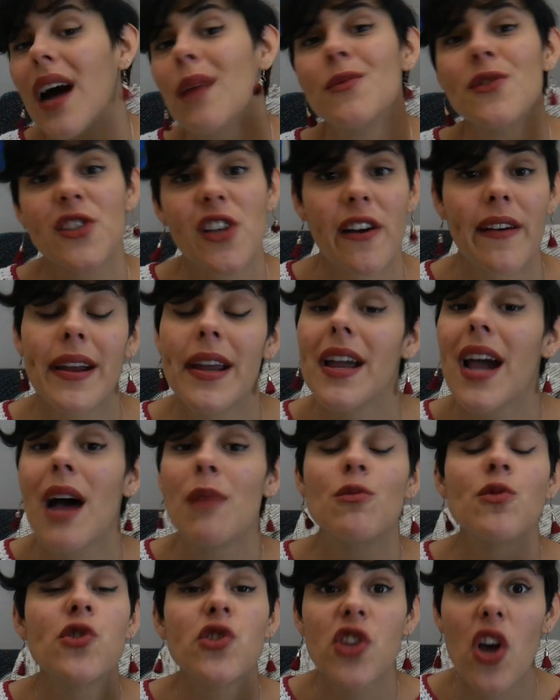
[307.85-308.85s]
I'm sorry,
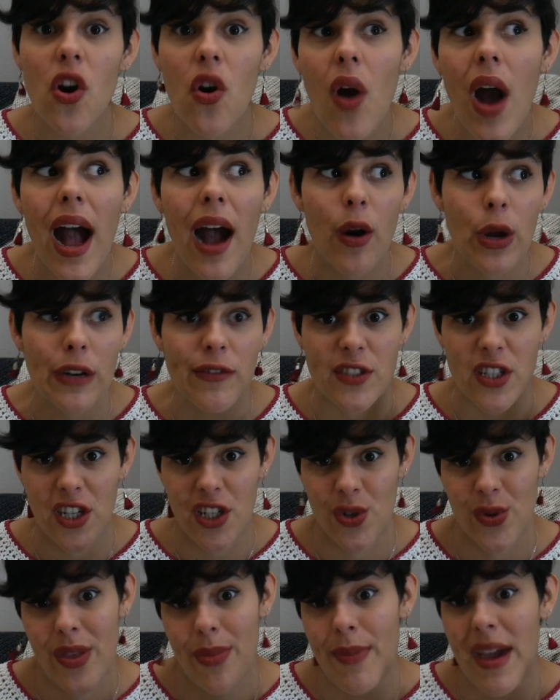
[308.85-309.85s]
I'm so out of
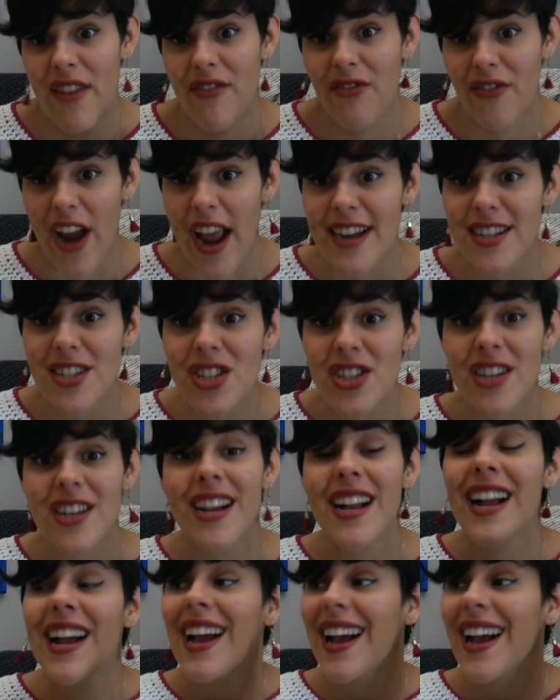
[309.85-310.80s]
touch with my French